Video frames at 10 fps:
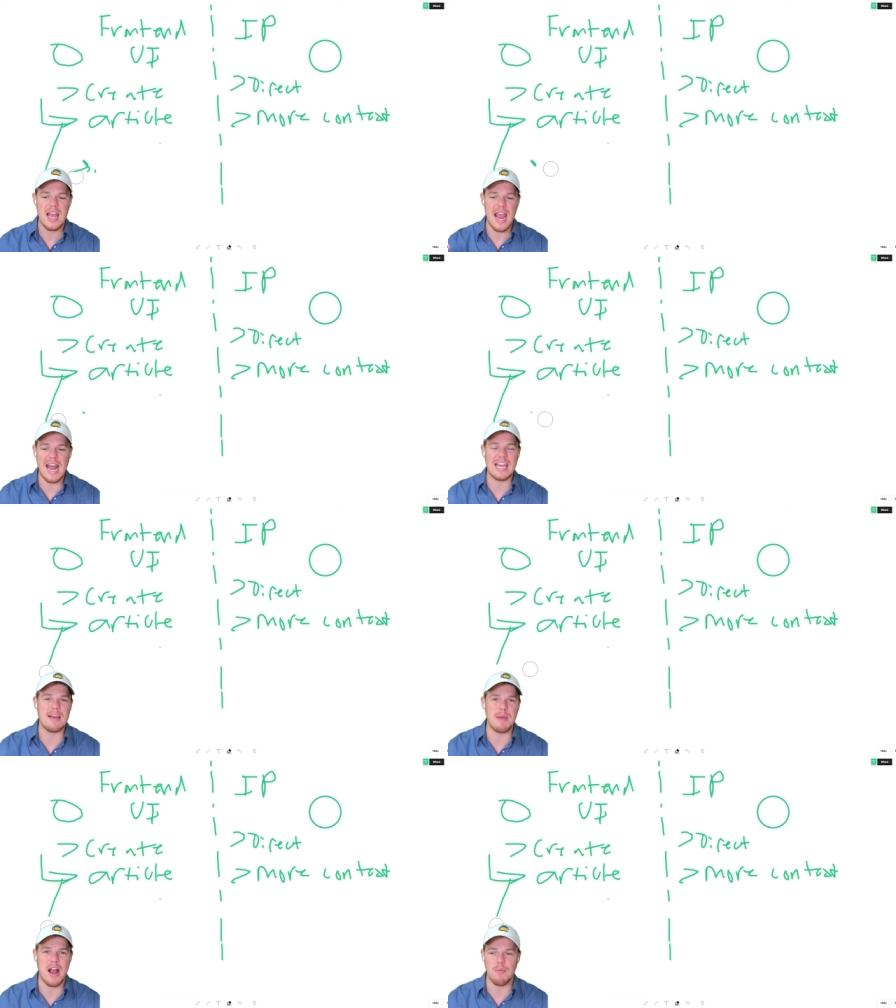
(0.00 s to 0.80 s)
and I get
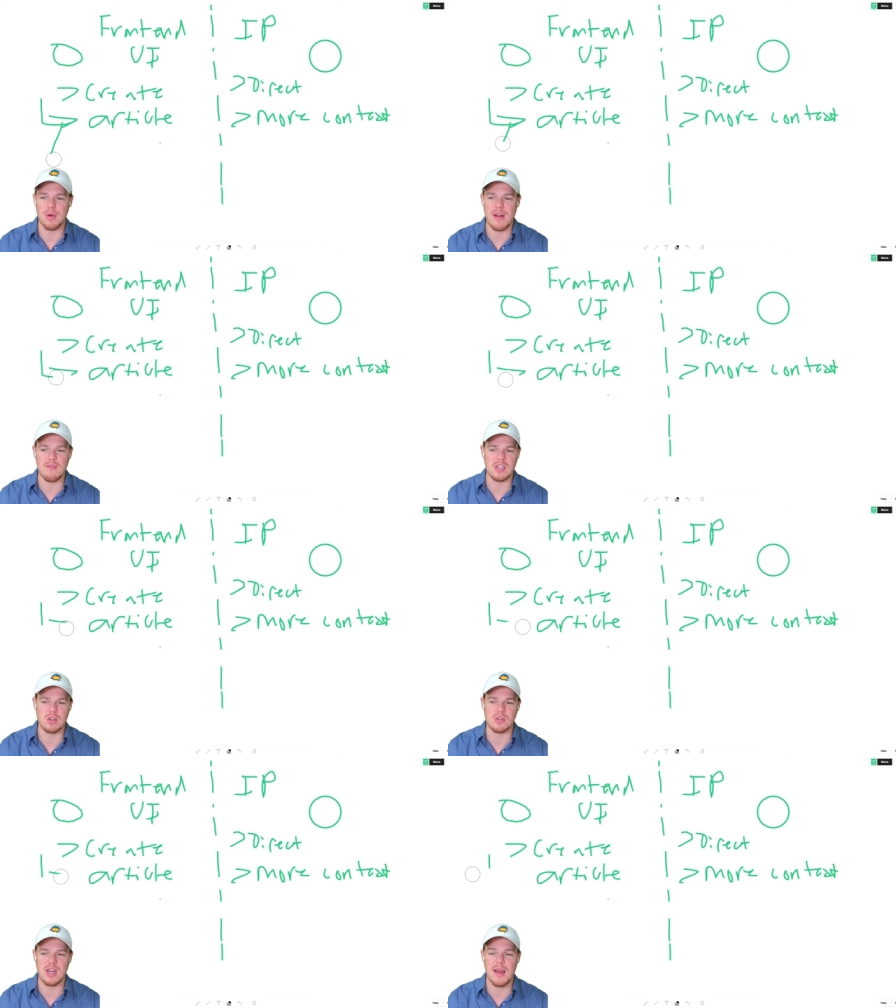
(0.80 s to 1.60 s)
my output every
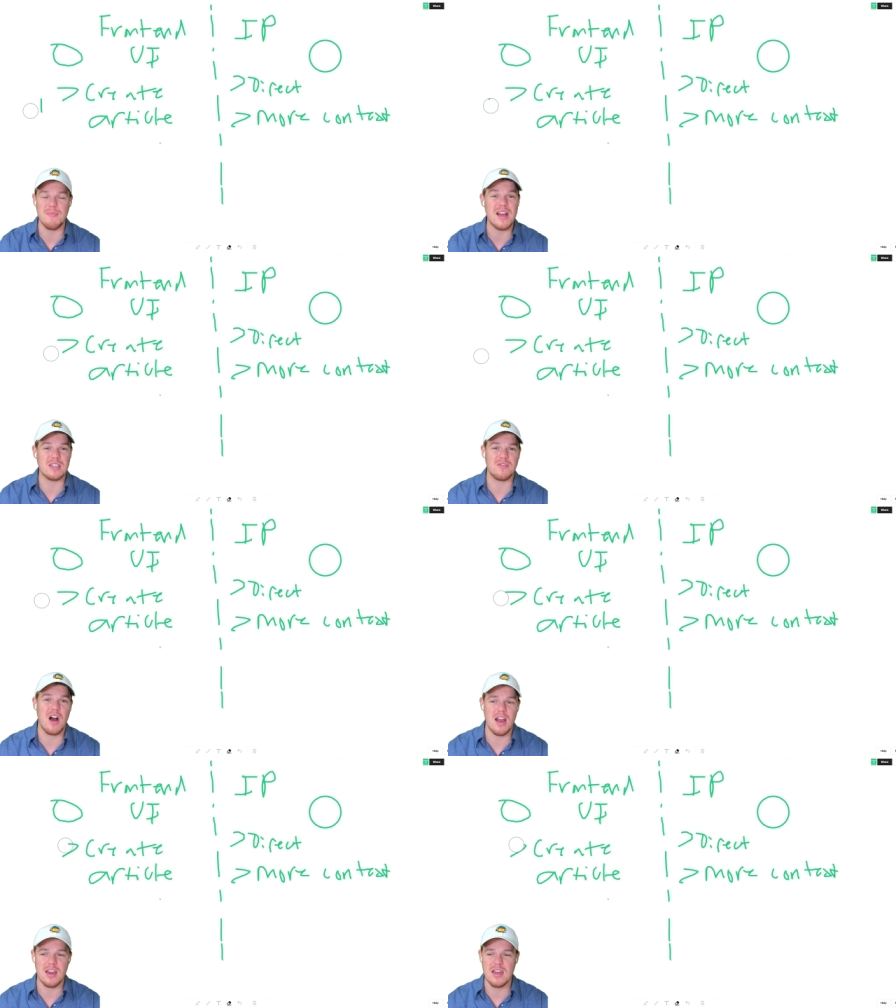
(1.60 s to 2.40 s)
single time. That's
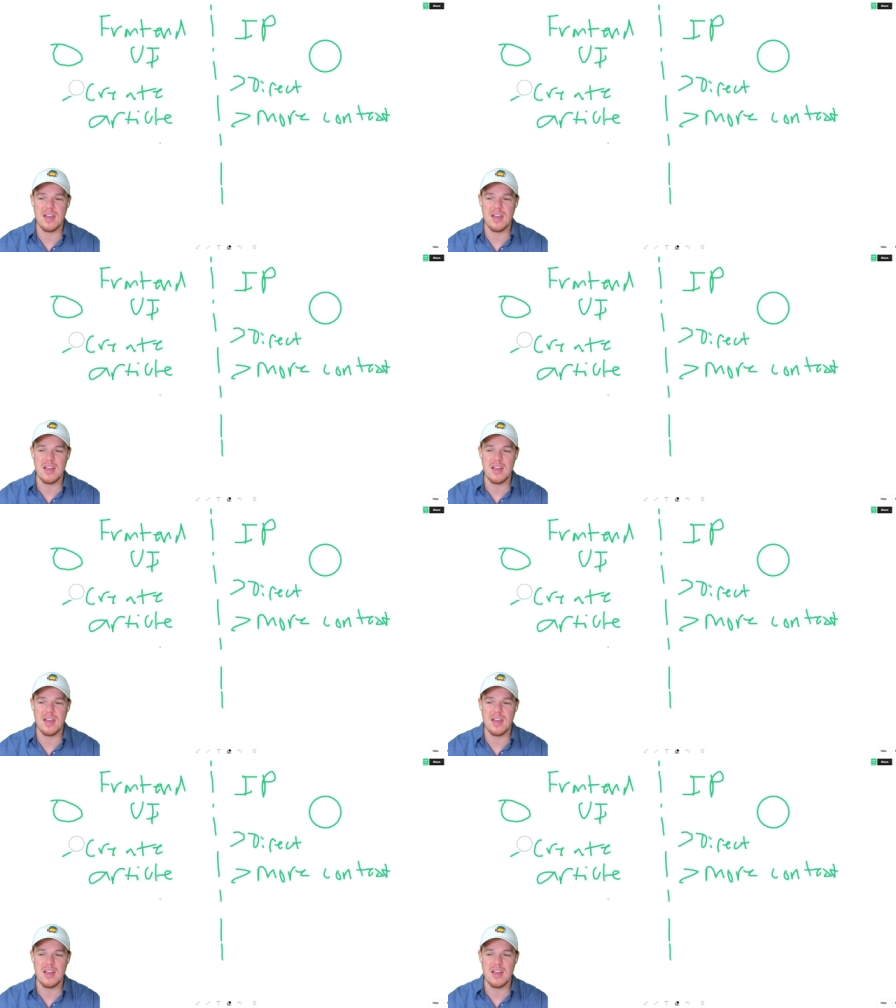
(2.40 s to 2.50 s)
fine.